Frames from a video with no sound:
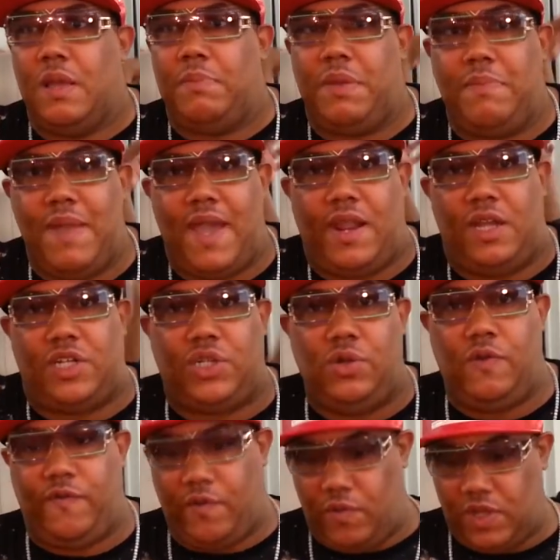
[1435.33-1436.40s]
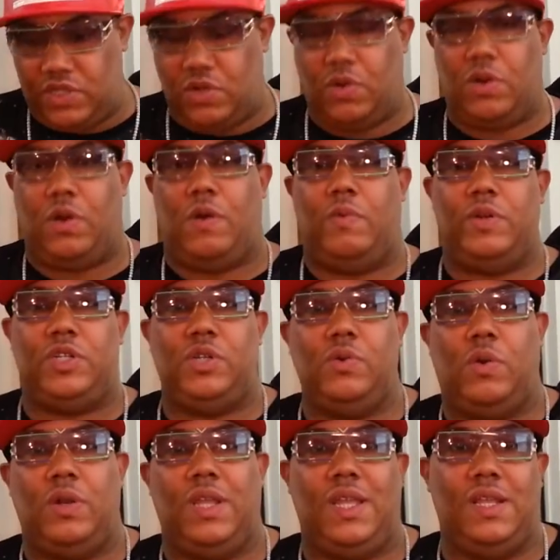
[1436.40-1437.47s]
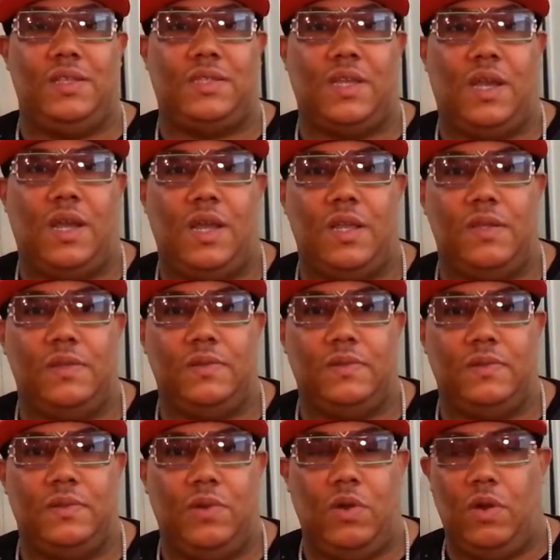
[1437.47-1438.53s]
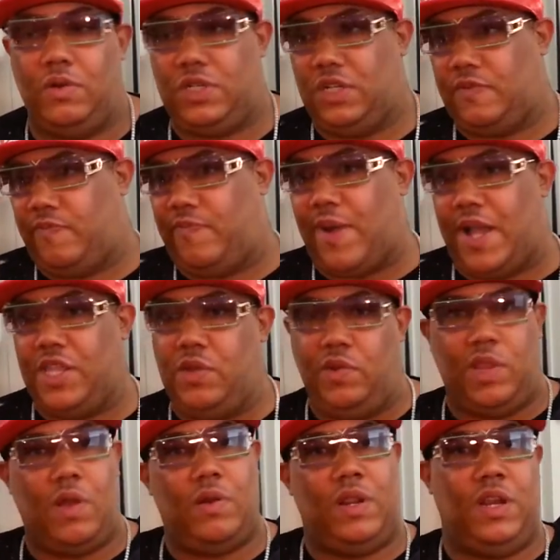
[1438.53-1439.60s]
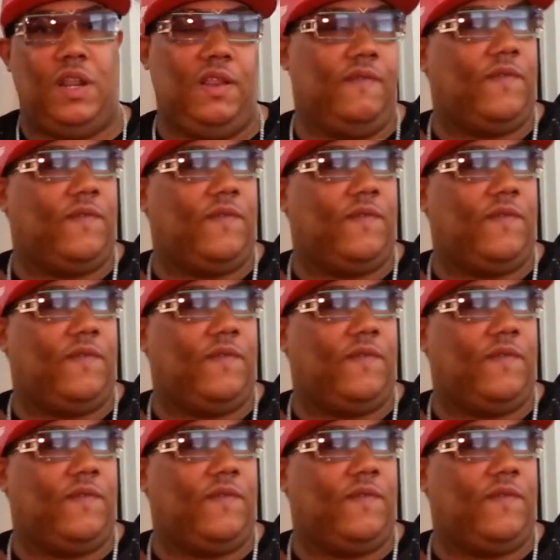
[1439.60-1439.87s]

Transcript: be mad at you for what's going on with you on the inside? Or just by you learning and